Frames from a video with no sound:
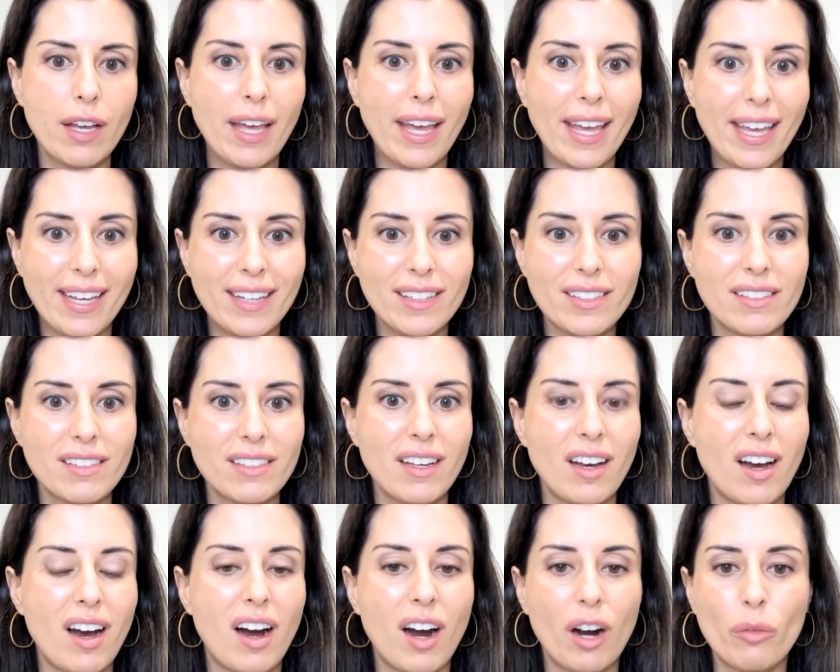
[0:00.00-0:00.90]
is
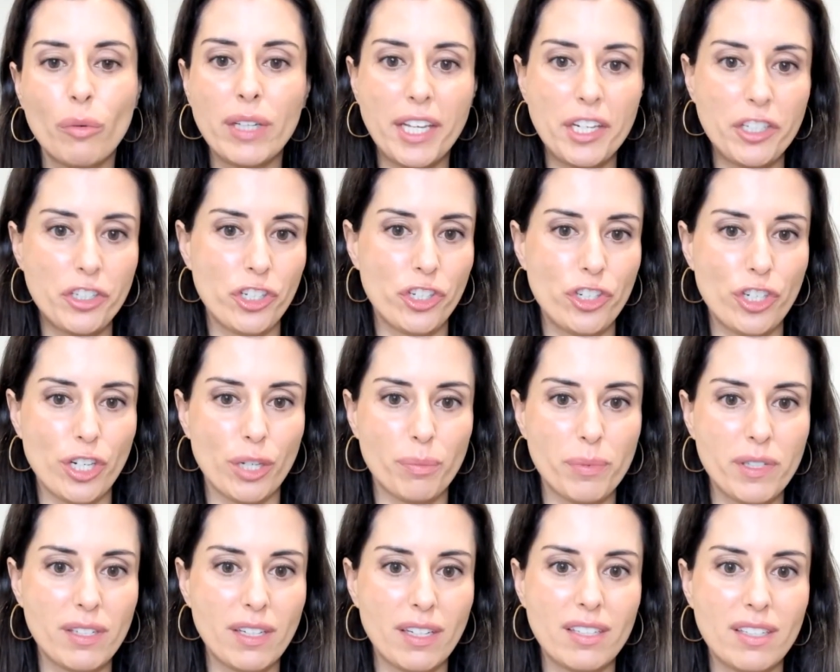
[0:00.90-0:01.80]
our
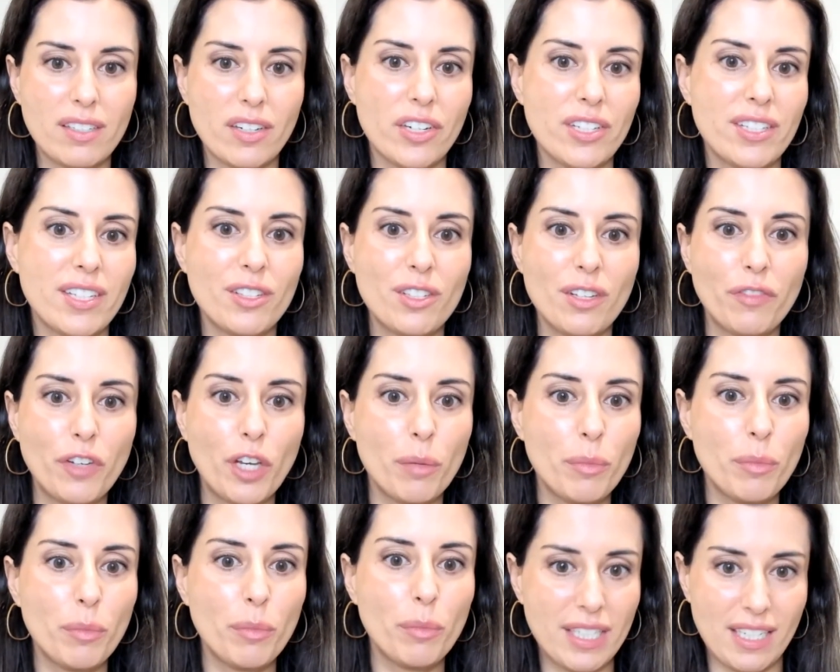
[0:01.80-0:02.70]
relationships, is our sense of
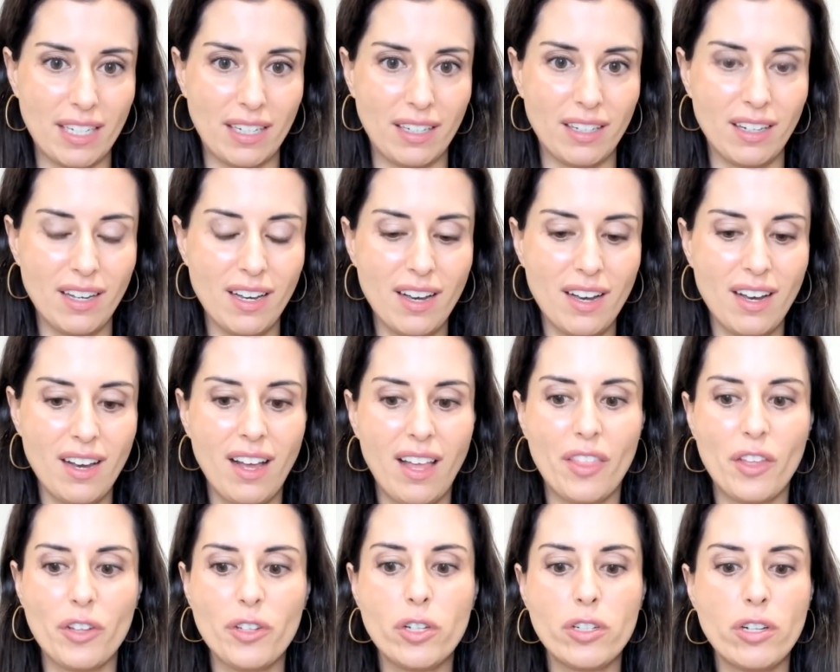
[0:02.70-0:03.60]
community.
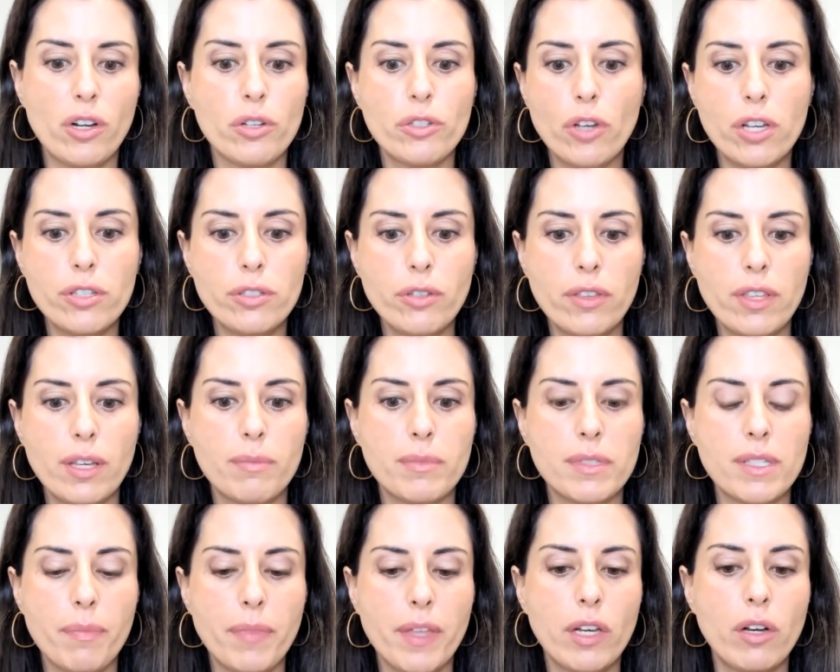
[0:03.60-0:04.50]
And there's also
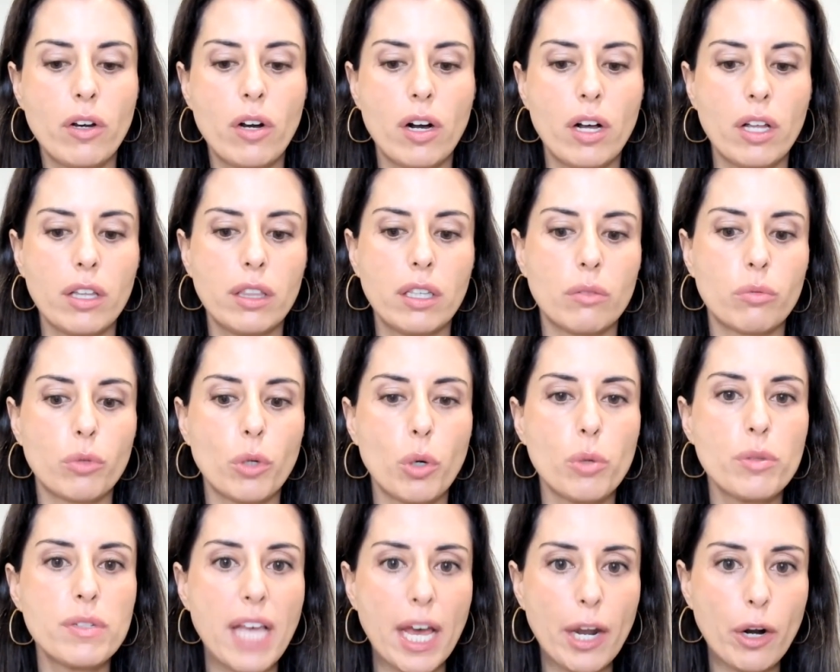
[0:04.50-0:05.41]
something called the
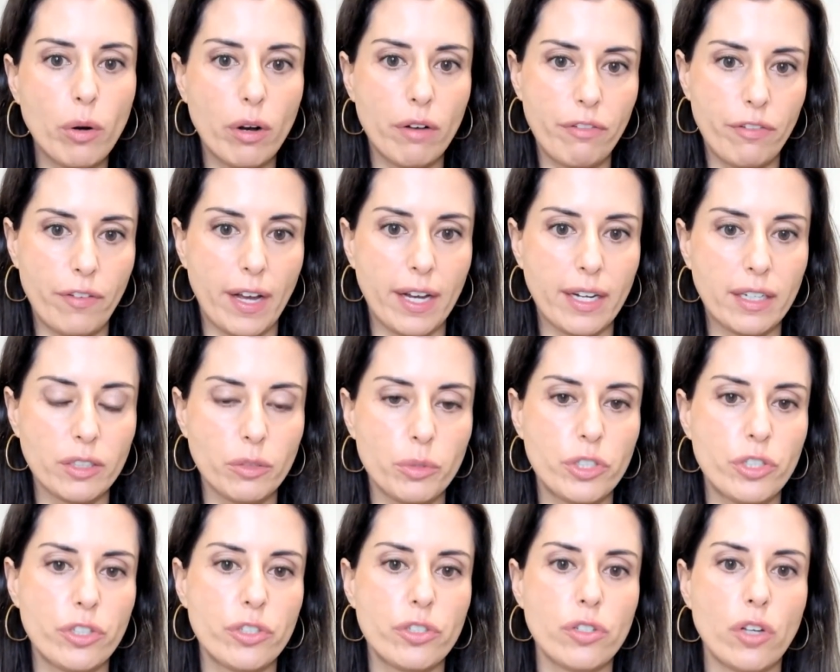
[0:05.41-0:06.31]
Rosetto effect,
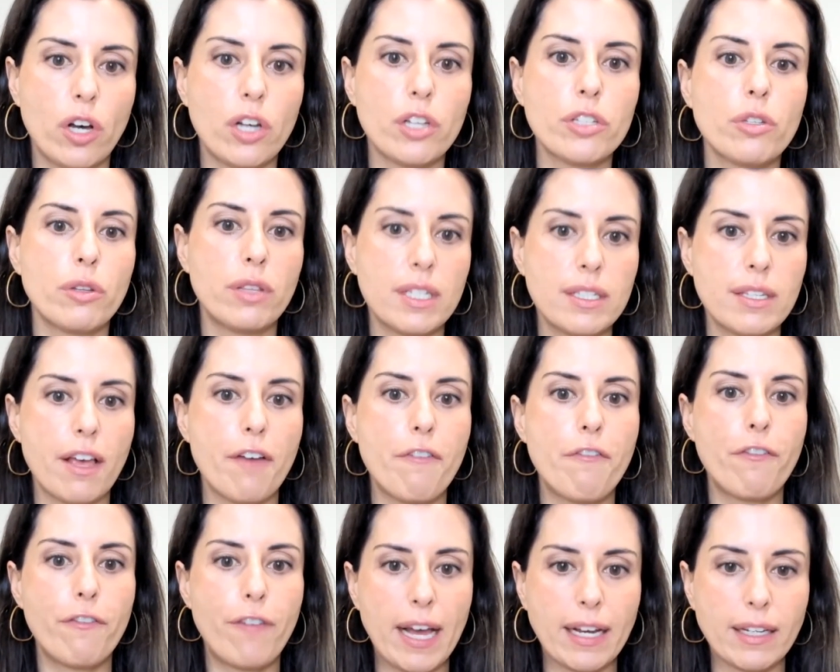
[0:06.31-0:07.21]
which is also this
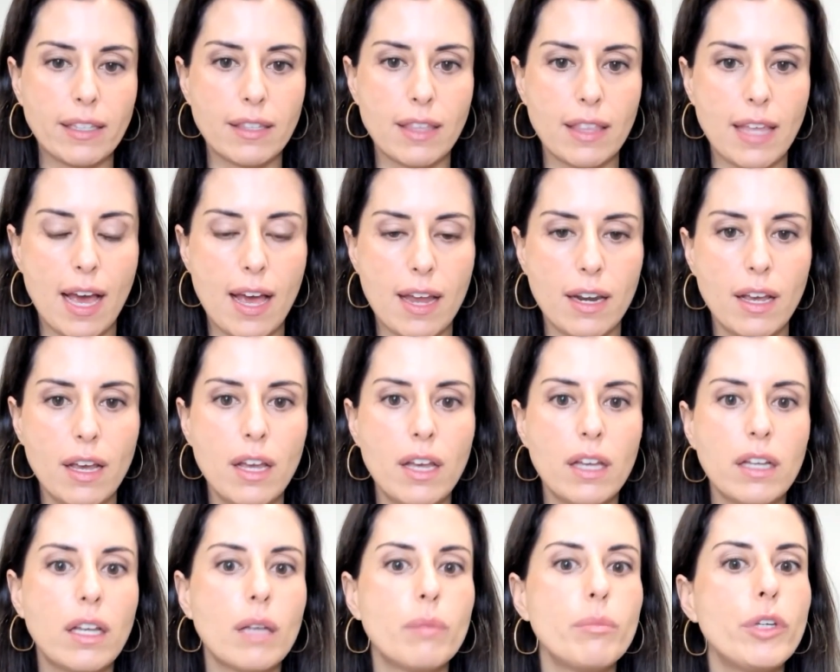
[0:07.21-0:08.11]
effect that
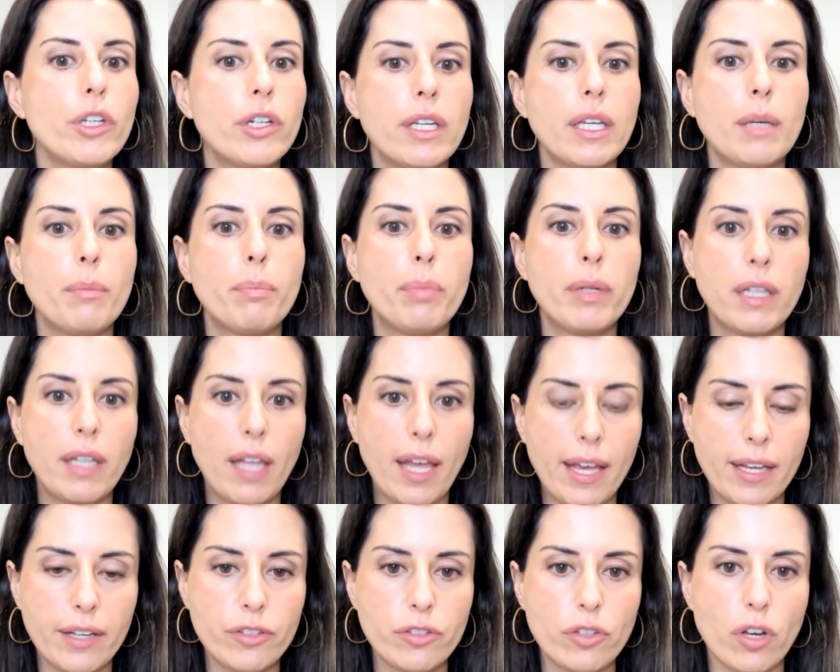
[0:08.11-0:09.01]
community
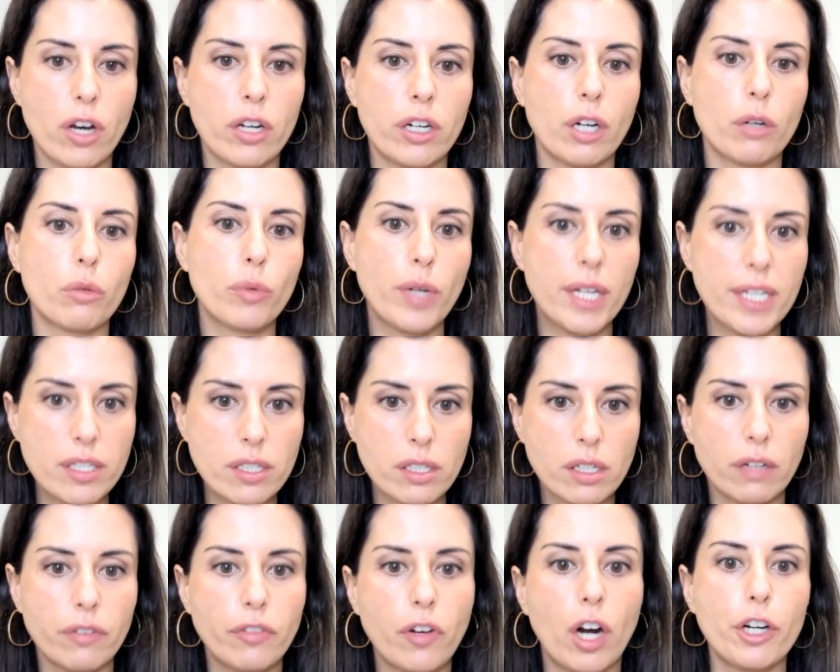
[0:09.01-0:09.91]
plays on our risk
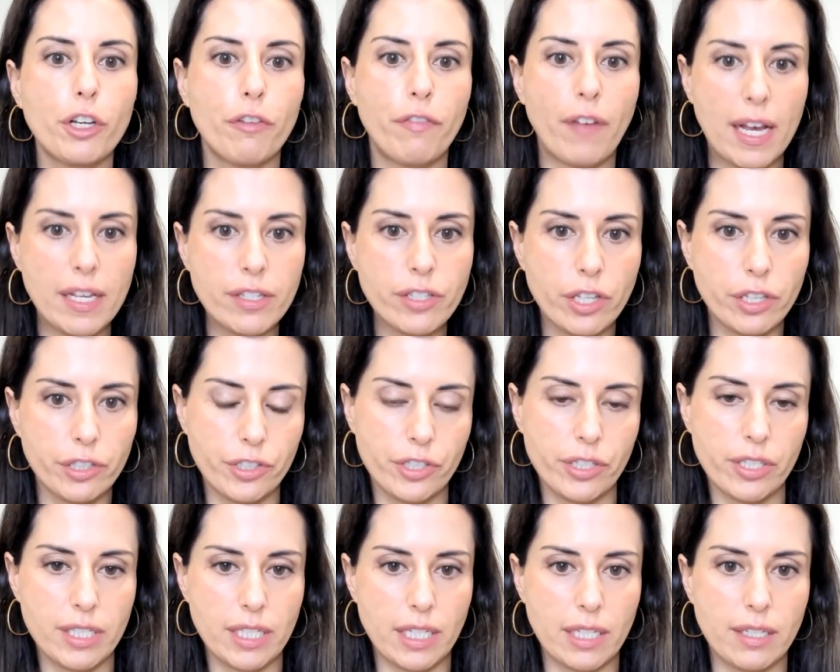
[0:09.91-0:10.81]
of cardiovascular
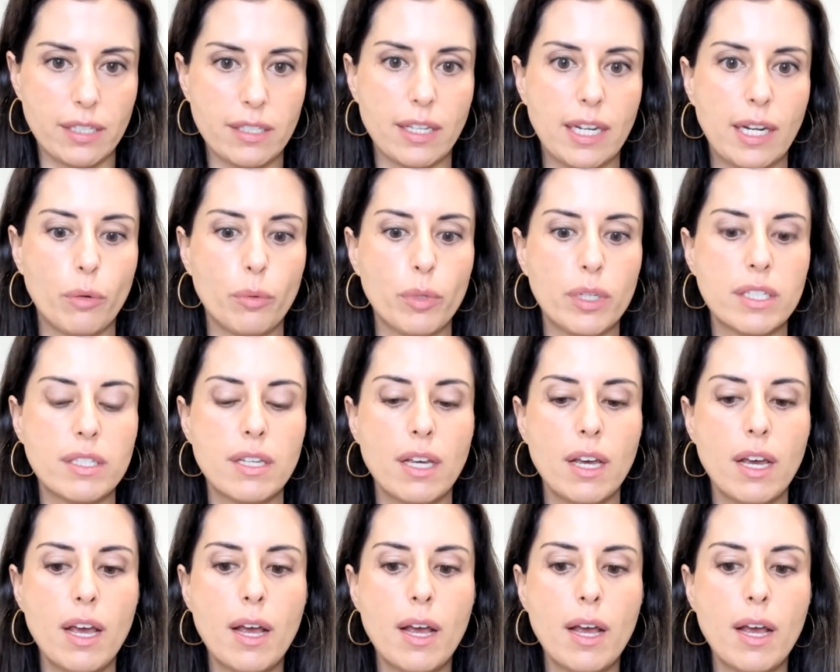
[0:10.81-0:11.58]
disease. And it was